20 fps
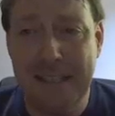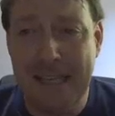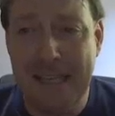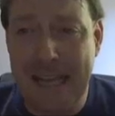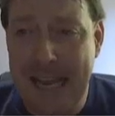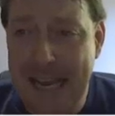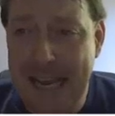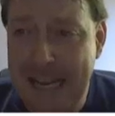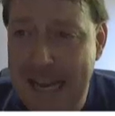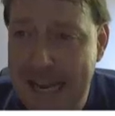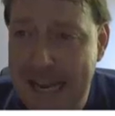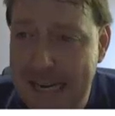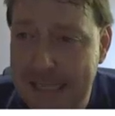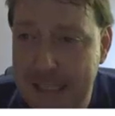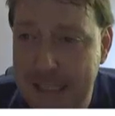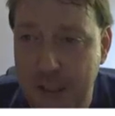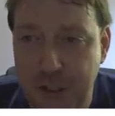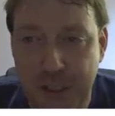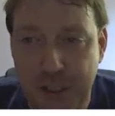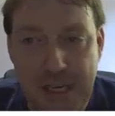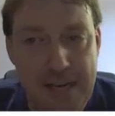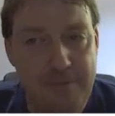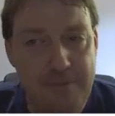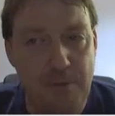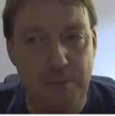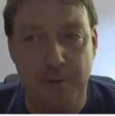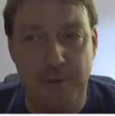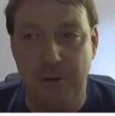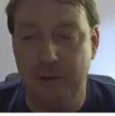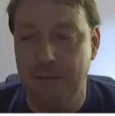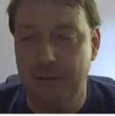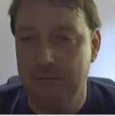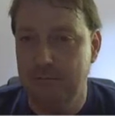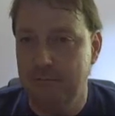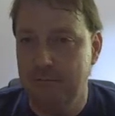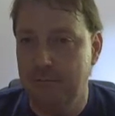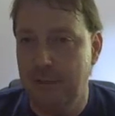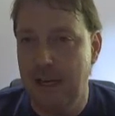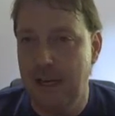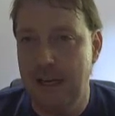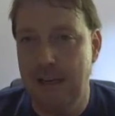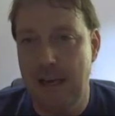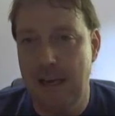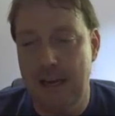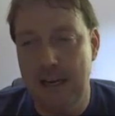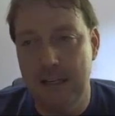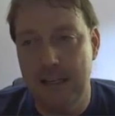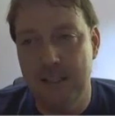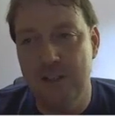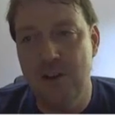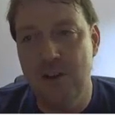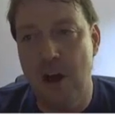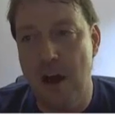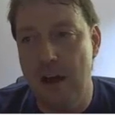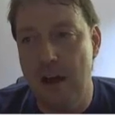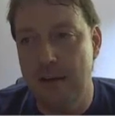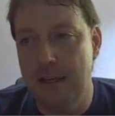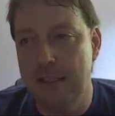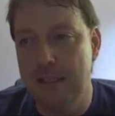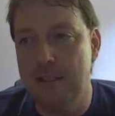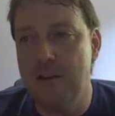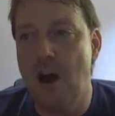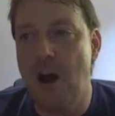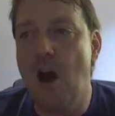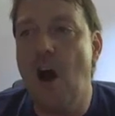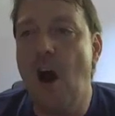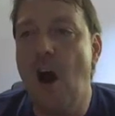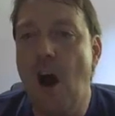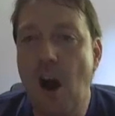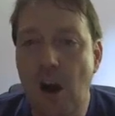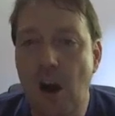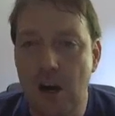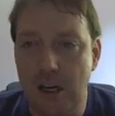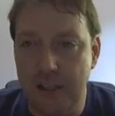It is achievable, and it's not hard.